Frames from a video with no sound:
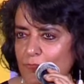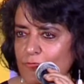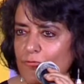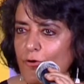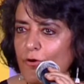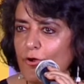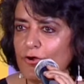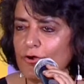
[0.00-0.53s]

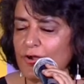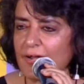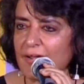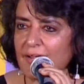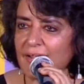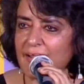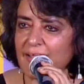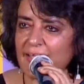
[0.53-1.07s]
for
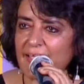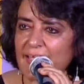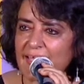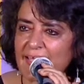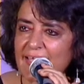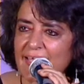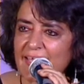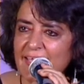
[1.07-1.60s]

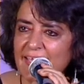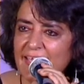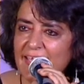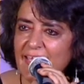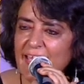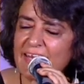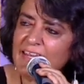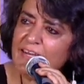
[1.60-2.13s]

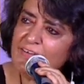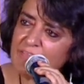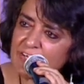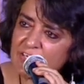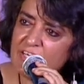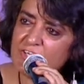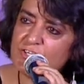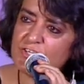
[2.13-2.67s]
an
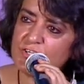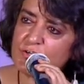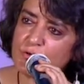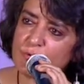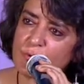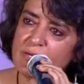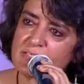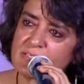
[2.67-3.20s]
invitation
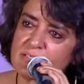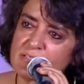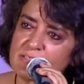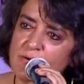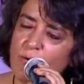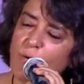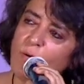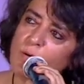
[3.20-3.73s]
to us
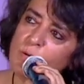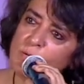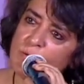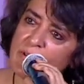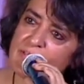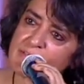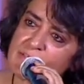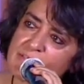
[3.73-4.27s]

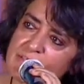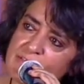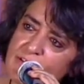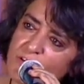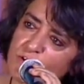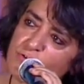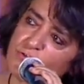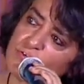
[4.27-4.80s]
always
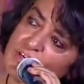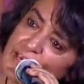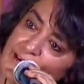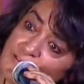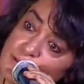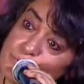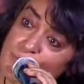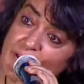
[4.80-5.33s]
to take
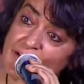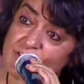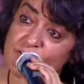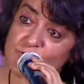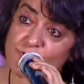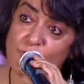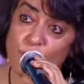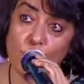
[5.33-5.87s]
the
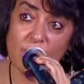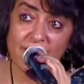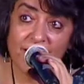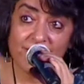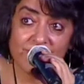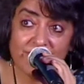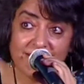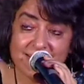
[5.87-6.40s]
plunge for
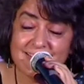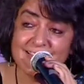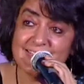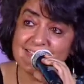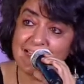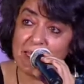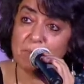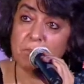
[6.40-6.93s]
whatever it is
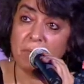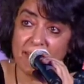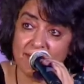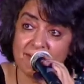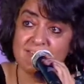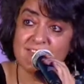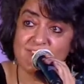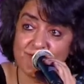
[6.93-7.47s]
that
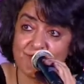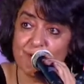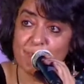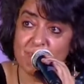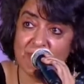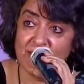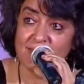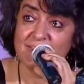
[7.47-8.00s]
beckons from
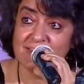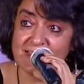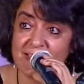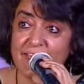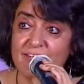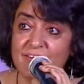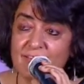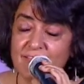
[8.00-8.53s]
the other
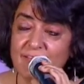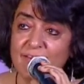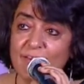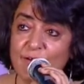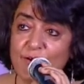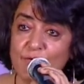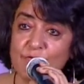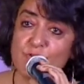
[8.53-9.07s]
side
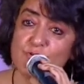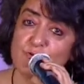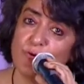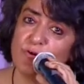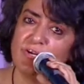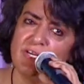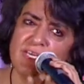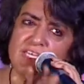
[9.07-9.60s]
of the shore.
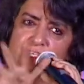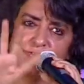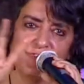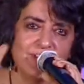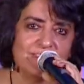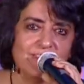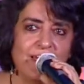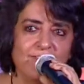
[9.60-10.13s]
And each of
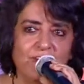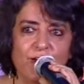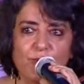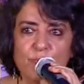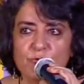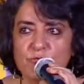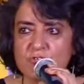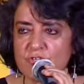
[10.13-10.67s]
us have our
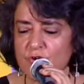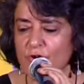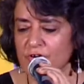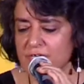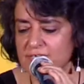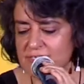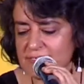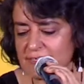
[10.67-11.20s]
own
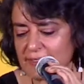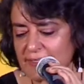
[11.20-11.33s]
stories.